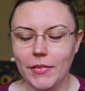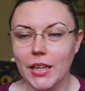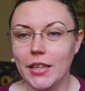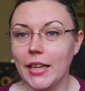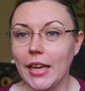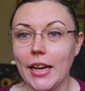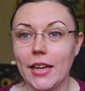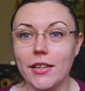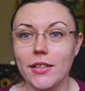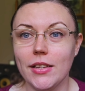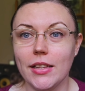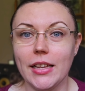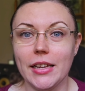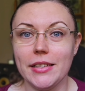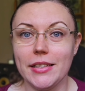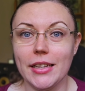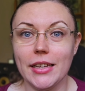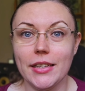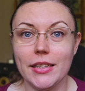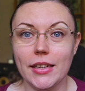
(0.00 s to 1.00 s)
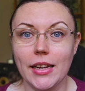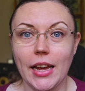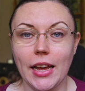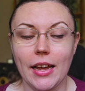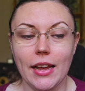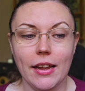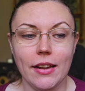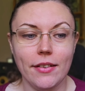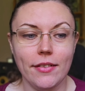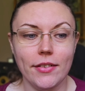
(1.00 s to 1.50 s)
yeah, so that's it,
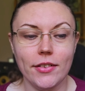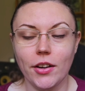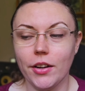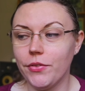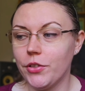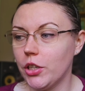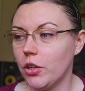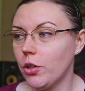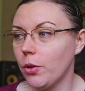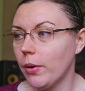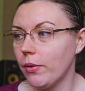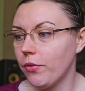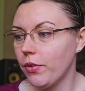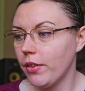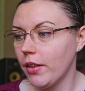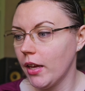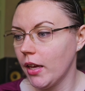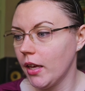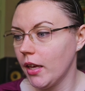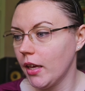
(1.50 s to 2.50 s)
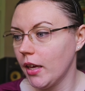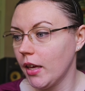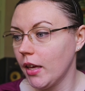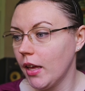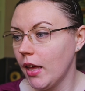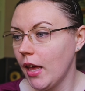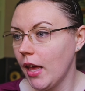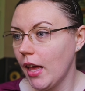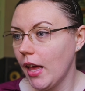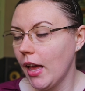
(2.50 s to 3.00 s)
and I've shown you everything
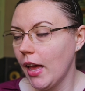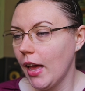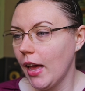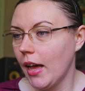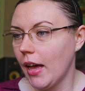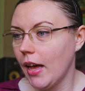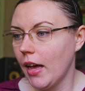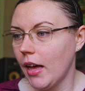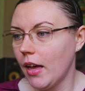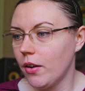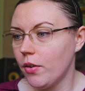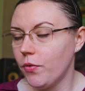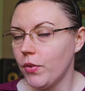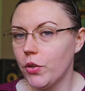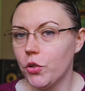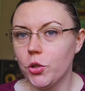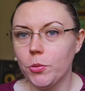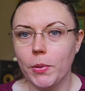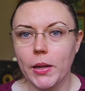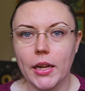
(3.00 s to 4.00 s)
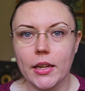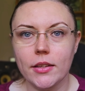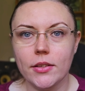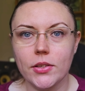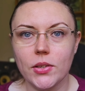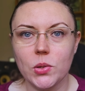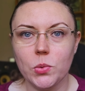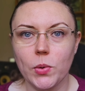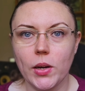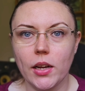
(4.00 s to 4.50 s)
and future
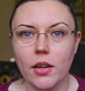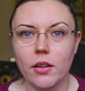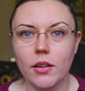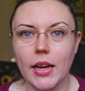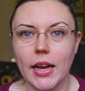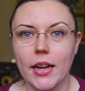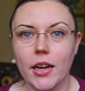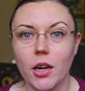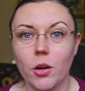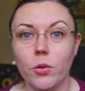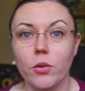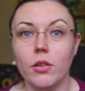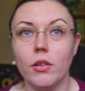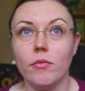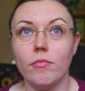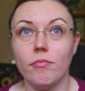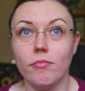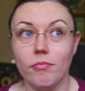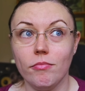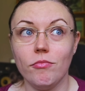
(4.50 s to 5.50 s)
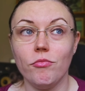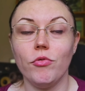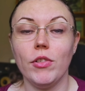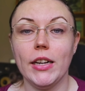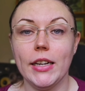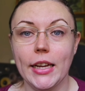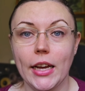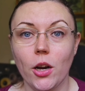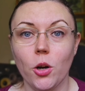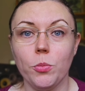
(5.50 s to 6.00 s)
plans as well, and I would
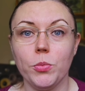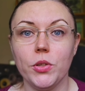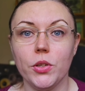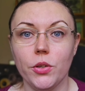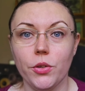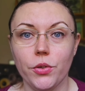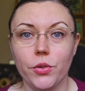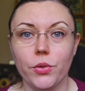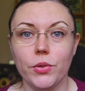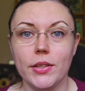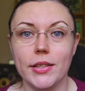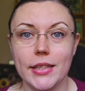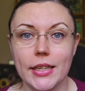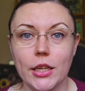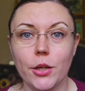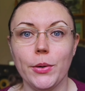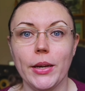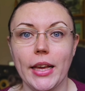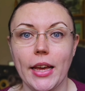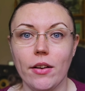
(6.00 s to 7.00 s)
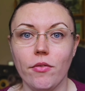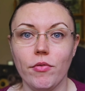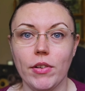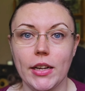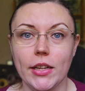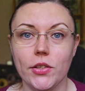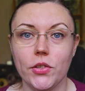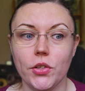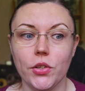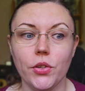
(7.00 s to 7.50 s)
really hope to see you again
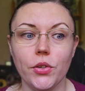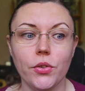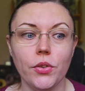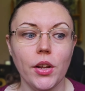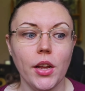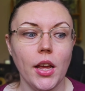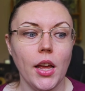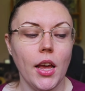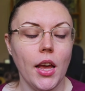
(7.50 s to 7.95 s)
really soon.